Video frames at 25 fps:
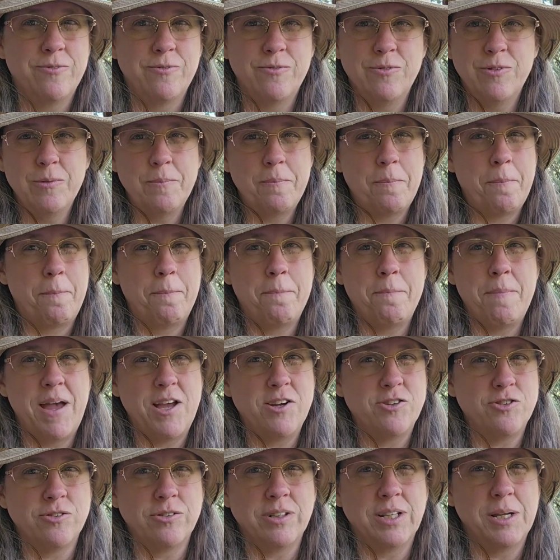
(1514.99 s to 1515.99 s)
We're
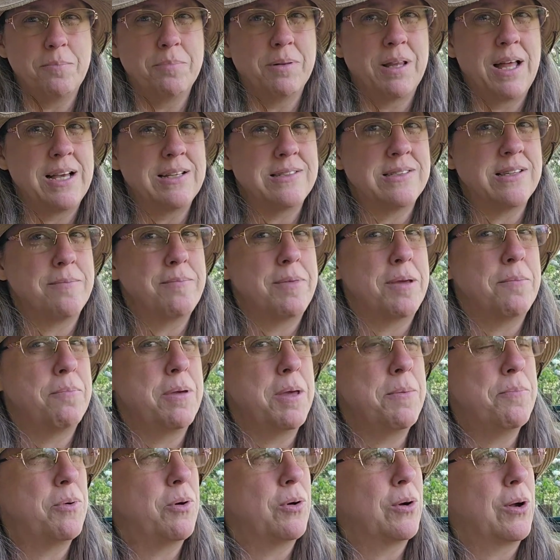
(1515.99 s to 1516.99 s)
majorly blessed. I mean,
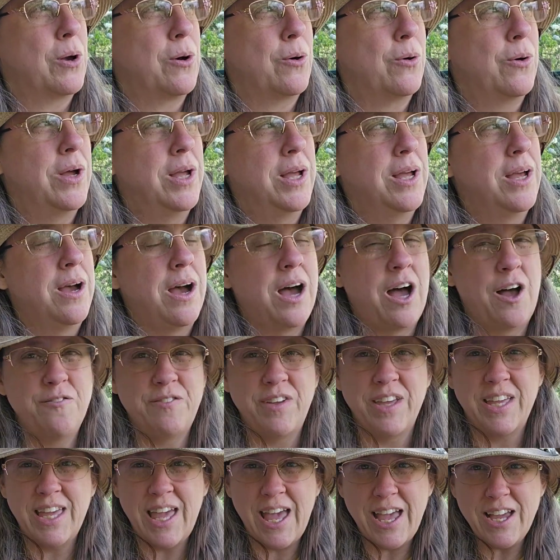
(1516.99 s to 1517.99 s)
people go on
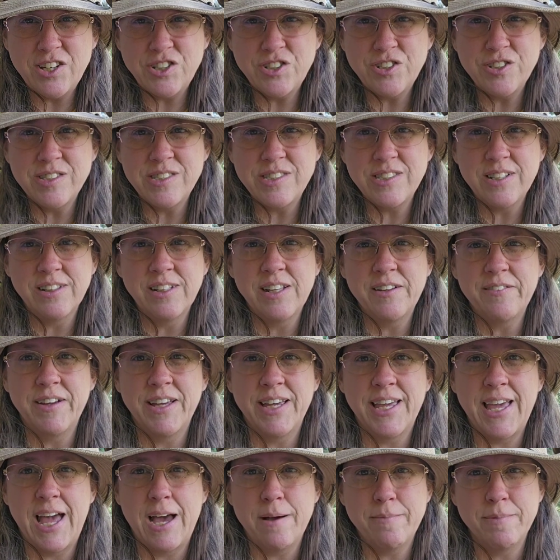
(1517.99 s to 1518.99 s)
vacations to live in
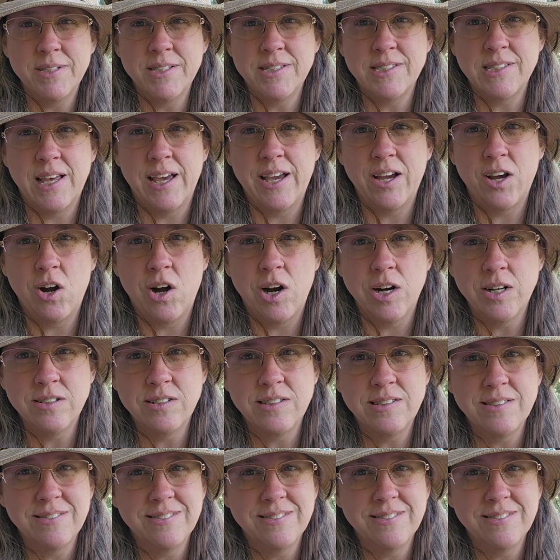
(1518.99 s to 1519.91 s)
cabins like ours.